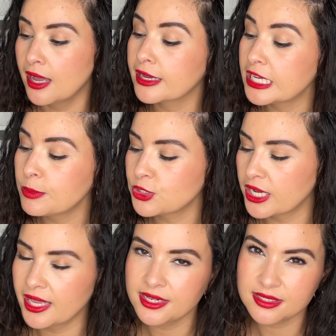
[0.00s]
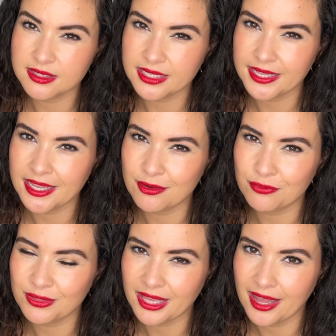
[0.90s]
I keep checking to see
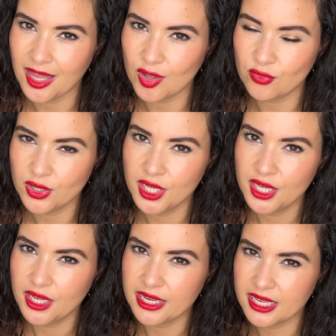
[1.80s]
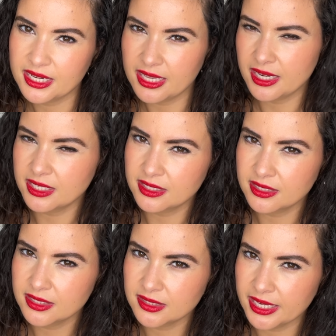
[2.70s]
if they have a
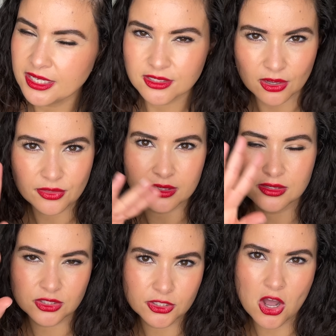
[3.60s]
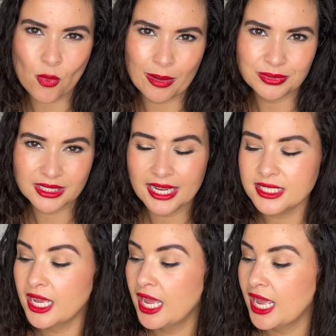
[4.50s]
Canadian site on the Dior
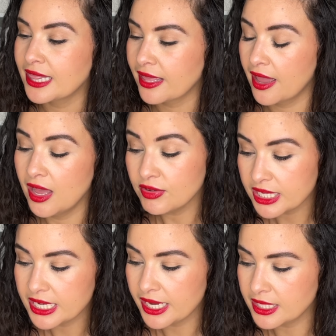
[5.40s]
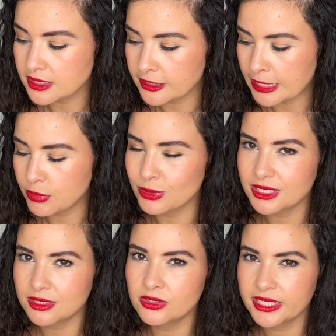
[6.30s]
website. They have a Canadian site, but we
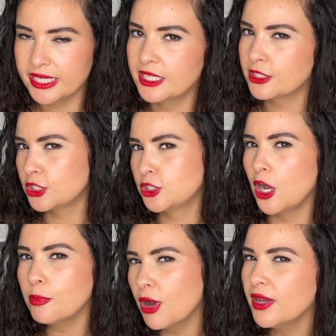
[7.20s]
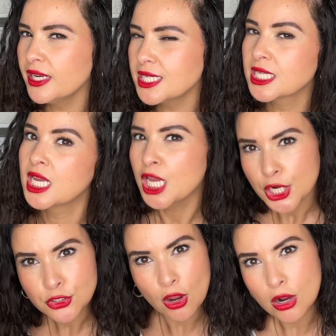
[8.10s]
still can't shop on it.
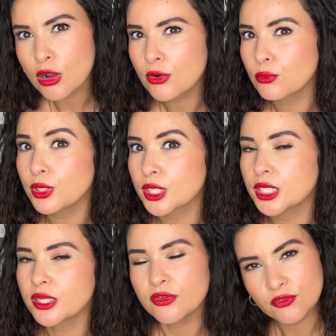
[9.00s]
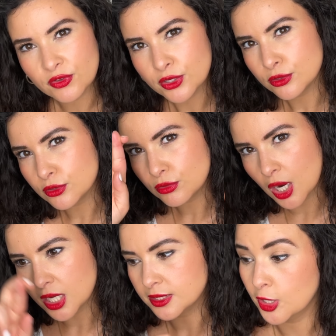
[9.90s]
Knock on wood, fingers
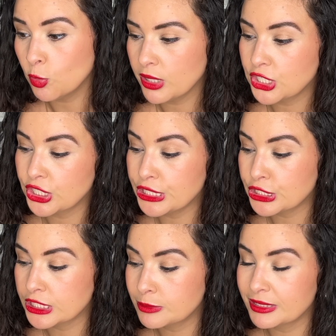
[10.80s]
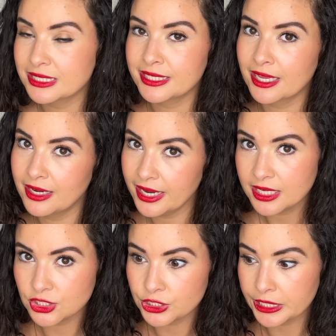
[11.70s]
crossed. I hope that changes because Garnet
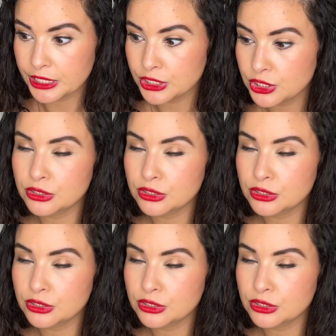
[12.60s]
has changed.